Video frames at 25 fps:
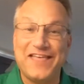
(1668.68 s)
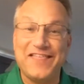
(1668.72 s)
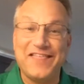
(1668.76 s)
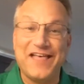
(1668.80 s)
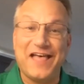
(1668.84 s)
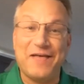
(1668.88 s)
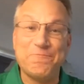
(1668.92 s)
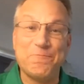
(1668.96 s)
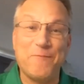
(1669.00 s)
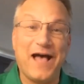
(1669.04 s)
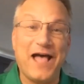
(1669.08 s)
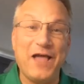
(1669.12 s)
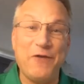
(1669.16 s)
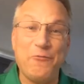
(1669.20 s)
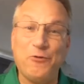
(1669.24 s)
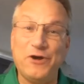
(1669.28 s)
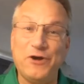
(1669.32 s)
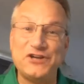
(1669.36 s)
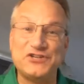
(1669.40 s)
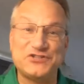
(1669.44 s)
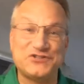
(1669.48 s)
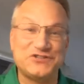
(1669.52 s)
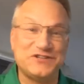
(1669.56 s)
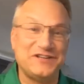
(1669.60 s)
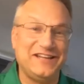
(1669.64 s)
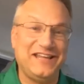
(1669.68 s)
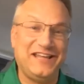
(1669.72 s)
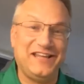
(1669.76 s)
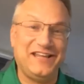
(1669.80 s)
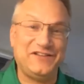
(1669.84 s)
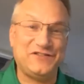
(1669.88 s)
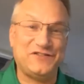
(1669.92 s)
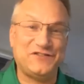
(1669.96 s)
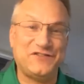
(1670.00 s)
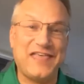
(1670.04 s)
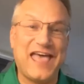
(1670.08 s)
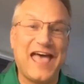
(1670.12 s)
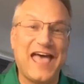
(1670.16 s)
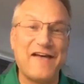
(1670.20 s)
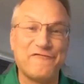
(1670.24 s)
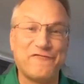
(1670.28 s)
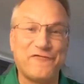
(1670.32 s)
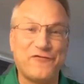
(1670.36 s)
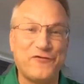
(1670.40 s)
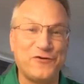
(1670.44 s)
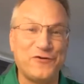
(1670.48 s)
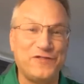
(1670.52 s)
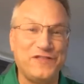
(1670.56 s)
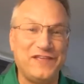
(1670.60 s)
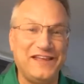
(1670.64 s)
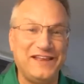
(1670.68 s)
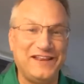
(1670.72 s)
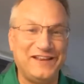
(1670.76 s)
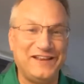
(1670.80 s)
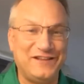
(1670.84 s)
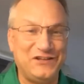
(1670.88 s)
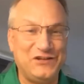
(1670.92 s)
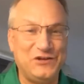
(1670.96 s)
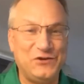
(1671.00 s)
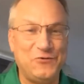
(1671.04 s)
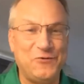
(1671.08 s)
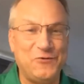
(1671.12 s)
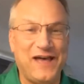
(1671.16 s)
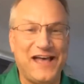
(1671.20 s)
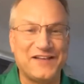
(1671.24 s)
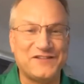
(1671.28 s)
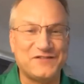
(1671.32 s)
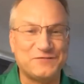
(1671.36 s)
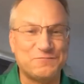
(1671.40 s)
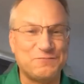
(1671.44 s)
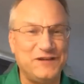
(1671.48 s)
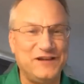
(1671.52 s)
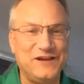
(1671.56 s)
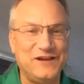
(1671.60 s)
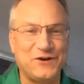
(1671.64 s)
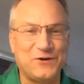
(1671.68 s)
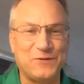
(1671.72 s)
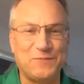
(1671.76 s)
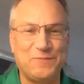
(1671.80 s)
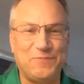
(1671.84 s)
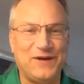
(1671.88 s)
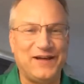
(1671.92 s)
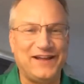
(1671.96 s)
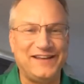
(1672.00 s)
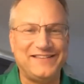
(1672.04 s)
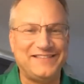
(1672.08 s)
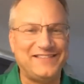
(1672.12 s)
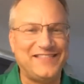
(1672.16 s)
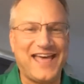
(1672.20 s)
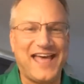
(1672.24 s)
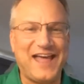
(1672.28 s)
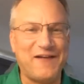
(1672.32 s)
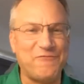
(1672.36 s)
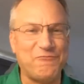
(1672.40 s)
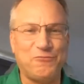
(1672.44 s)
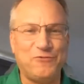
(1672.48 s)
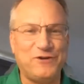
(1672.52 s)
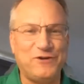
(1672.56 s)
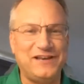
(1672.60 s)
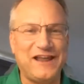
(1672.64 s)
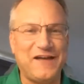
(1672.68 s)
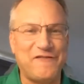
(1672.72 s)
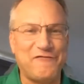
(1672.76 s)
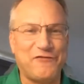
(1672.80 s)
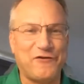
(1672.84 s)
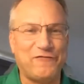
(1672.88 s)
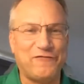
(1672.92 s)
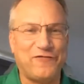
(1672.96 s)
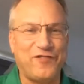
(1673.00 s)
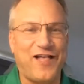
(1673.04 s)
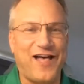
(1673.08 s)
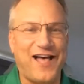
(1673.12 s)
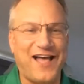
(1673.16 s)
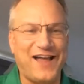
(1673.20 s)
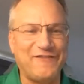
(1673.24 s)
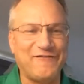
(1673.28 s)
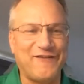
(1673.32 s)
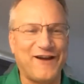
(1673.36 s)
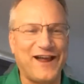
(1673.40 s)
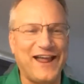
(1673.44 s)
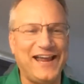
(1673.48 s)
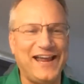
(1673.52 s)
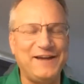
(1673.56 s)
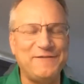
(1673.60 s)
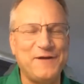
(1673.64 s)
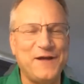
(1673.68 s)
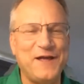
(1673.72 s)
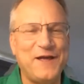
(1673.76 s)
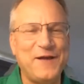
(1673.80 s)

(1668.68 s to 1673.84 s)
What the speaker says: My wish is that for the US here, but that would never fly, right?